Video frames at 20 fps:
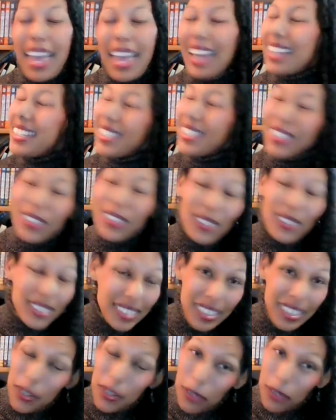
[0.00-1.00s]
That is
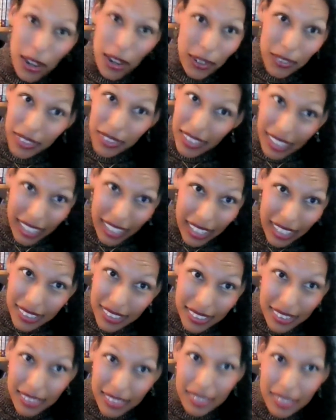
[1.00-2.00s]
certainly no longer the
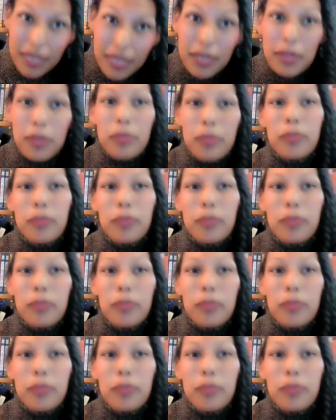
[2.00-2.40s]
case.